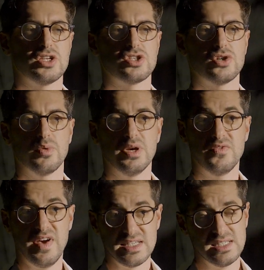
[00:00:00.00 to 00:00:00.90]
So
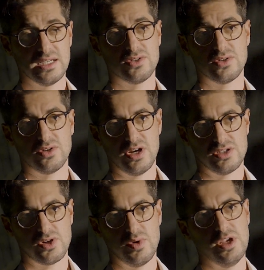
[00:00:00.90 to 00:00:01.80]
investing into the
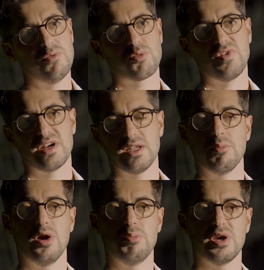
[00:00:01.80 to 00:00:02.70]
nursery and providing
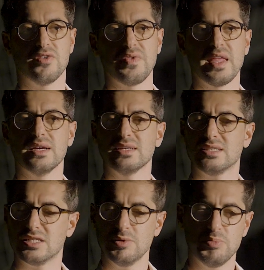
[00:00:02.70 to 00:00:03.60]
them a bit of
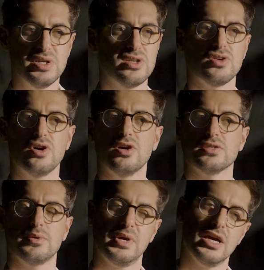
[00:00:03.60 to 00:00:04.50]
stipend or
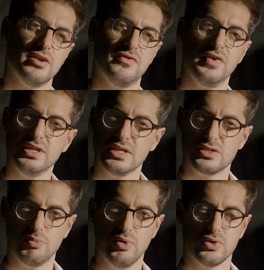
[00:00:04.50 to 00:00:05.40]
some kind of funding
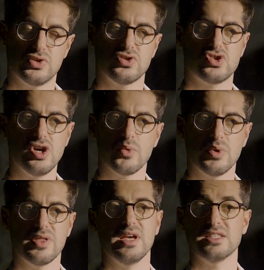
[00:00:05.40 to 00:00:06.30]
support to start
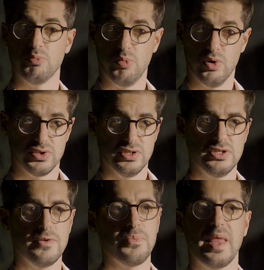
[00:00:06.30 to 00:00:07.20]
with is
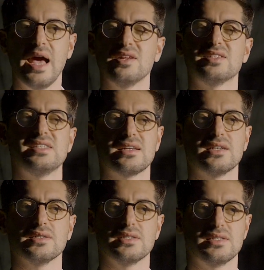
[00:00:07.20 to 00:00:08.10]
important, and the technical